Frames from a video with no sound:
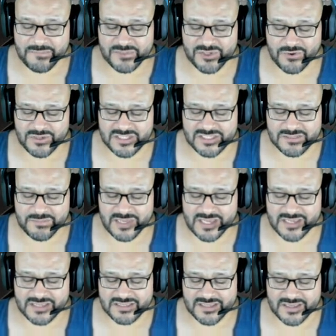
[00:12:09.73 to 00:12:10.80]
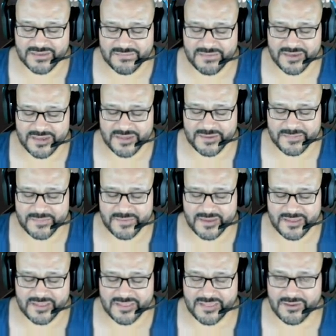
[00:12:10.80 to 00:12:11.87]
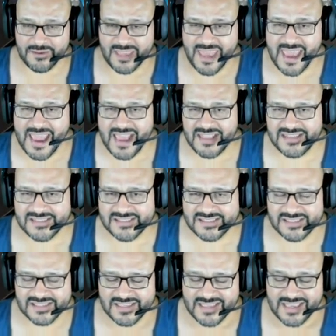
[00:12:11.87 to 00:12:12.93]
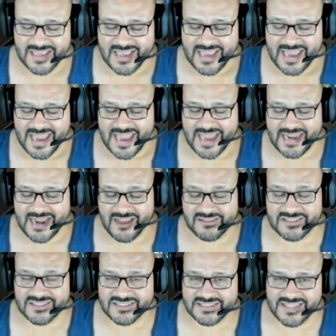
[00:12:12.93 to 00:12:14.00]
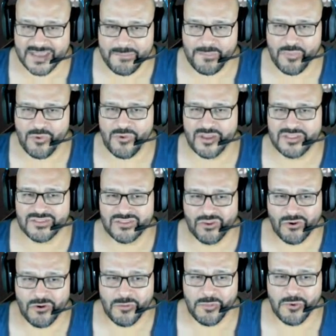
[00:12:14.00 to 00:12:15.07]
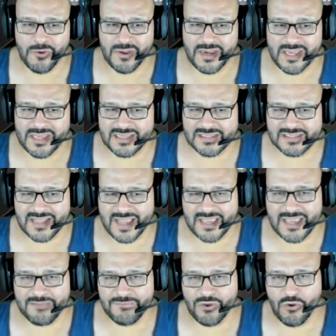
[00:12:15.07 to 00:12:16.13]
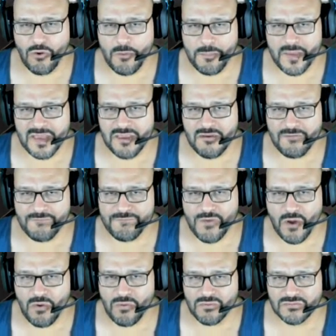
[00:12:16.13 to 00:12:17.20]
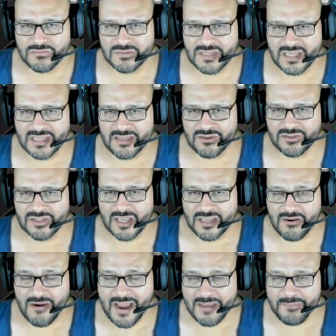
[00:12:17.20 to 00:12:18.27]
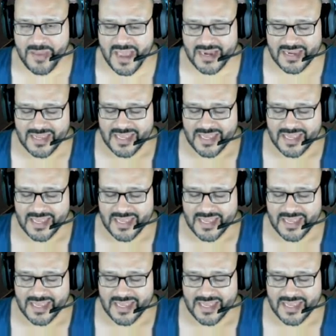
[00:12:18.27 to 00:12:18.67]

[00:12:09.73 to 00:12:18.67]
choices because of the uh, the case and how simple and durable it is. Like if you open your phone and you and your iPad,